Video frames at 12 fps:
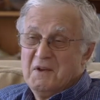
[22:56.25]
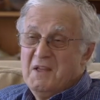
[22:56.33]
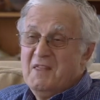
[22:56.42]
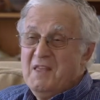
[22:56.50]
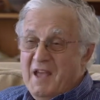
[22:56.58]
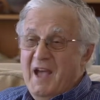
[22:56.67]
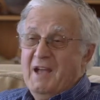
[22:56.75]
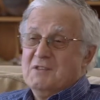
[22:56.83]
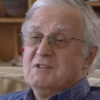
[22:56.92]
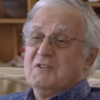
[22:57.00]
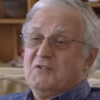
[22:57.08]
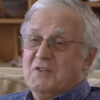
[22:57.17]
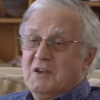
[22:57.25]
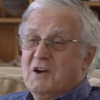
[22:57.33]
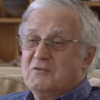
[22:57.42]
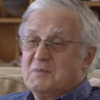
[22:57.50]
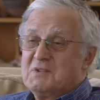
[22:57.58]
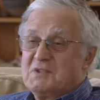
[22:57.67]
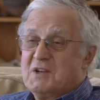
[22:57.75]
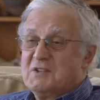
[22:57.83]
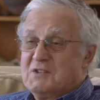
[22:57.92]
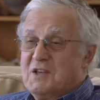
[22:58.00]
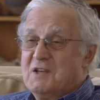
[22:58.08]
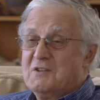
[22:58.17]
in the end, if the governments
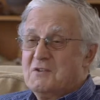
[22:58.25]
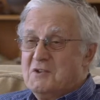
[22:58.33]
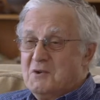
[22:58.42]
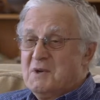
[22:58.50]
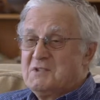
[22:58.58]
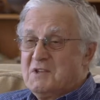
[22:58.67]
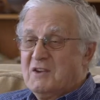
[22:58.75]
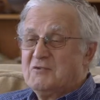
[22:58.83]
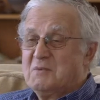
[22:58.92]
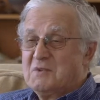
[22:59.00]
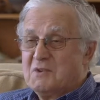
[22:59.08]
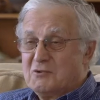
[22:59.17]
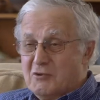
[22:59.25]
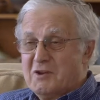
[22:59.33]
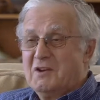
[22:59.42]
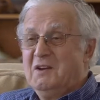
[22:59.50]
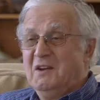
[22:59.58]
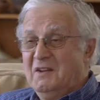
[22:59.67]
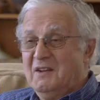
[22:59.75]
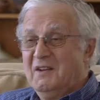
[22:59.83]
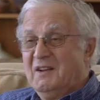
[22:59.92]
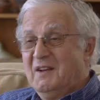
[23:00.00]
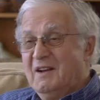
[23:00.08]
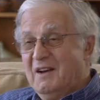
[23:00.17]
got together and the US government agreed,
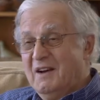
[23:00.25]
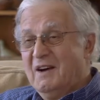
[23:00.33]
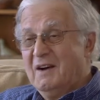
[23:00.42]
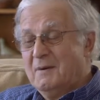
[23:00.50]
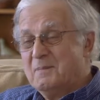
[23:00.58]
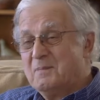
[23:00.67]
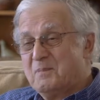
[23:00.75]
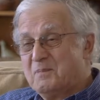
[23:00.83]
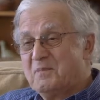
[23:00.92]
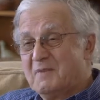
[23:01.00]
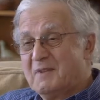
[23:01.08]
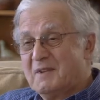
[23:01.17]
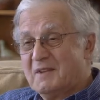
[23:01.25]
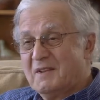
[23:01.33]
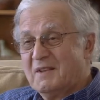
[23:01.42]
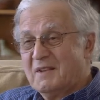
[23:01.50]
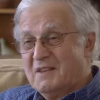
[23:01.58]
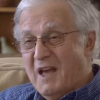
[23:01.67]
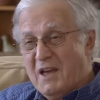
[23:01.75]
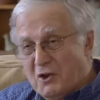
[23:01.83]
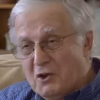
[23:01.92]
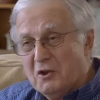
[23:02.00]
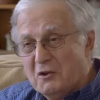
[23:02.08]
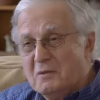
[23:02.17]
um, they
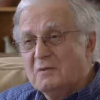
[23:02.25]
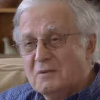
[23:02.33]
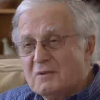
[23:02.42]
could